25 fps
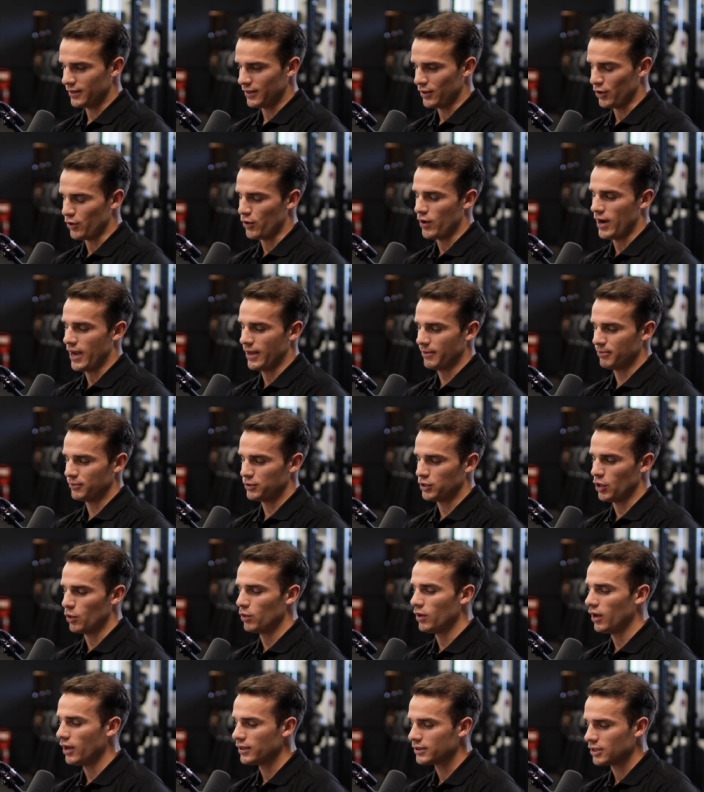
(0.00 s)
All right, so
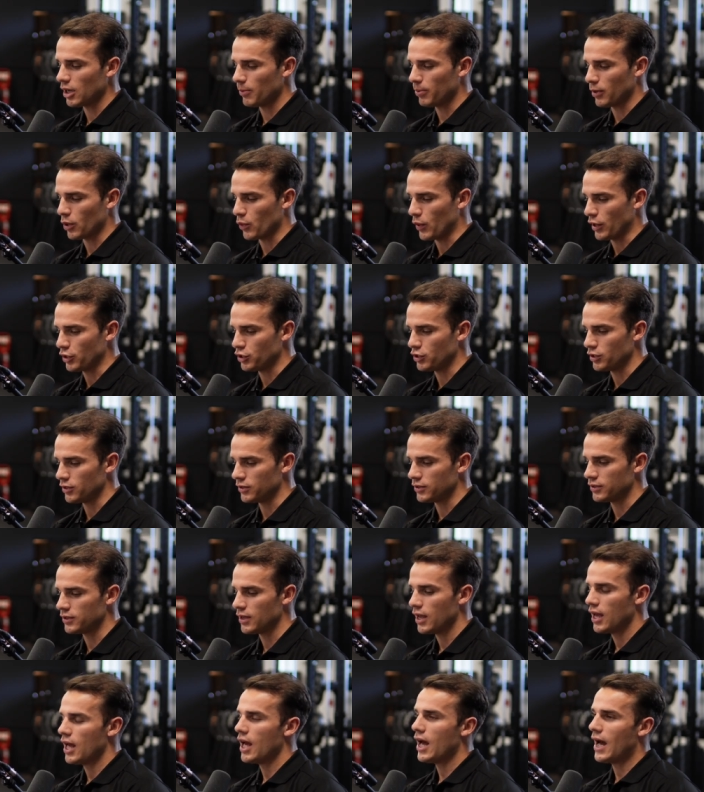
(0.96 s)
last couple of
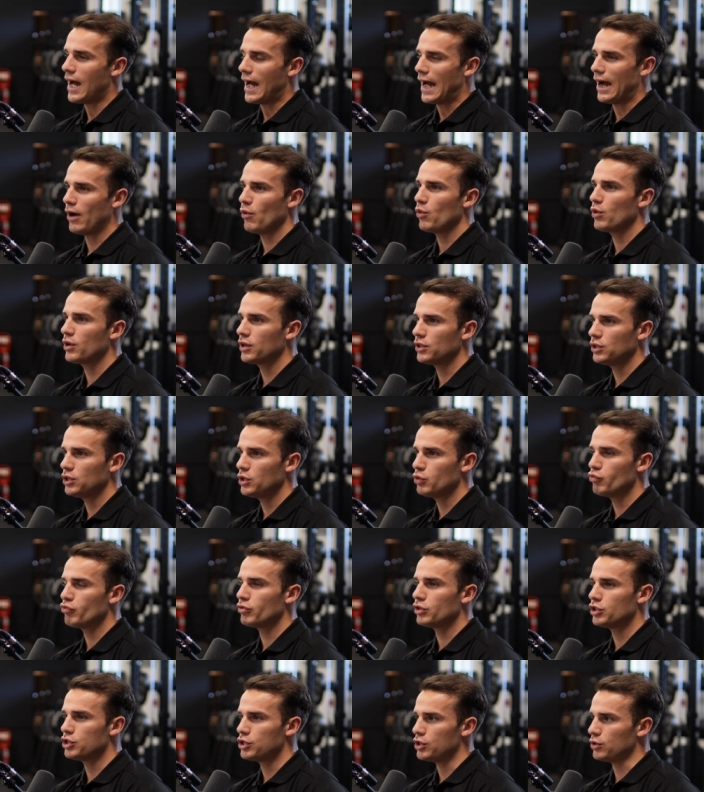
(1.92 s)
questions. How can you
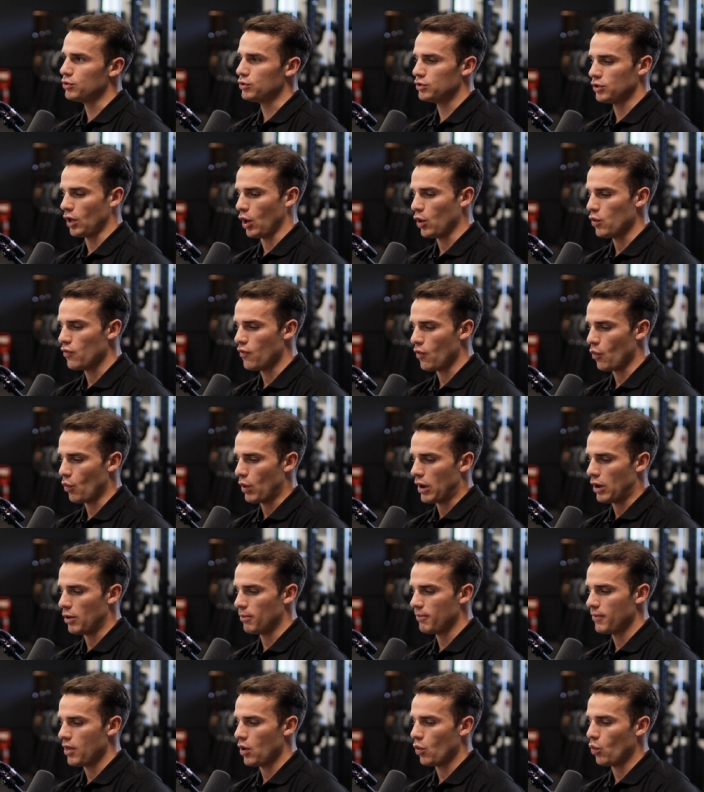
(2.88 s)
reduce
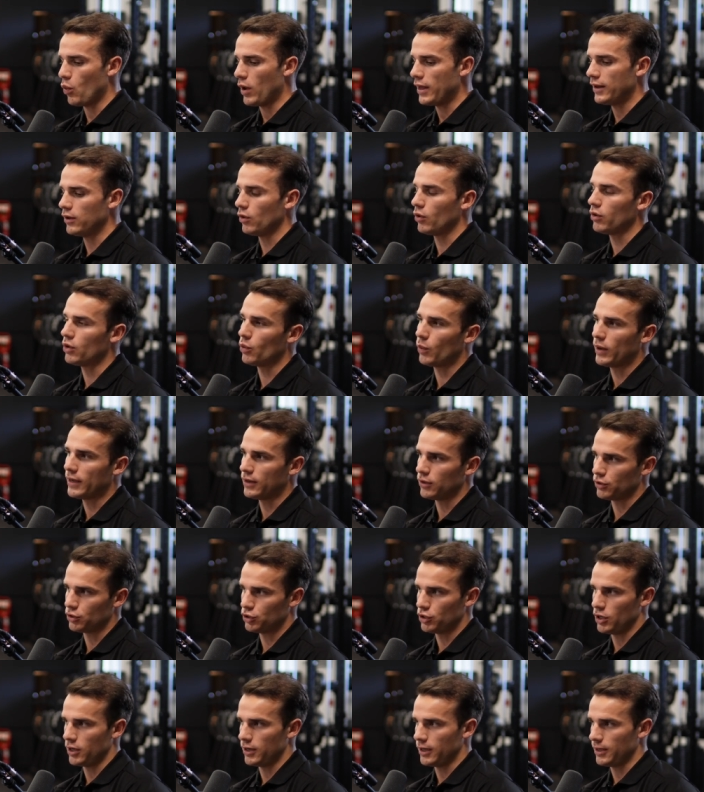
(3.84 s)
overwhelm when on a weight
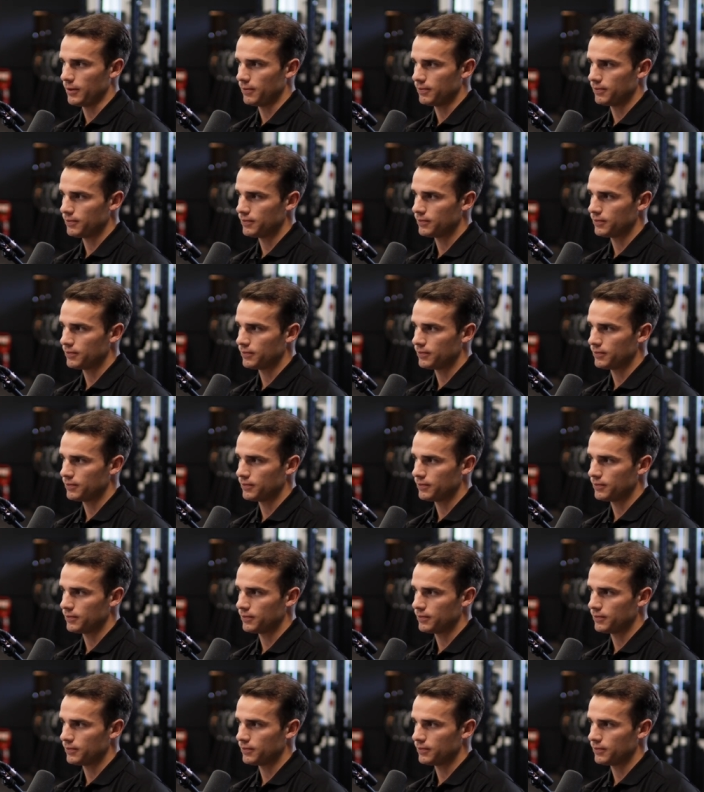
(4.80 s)
loss journey?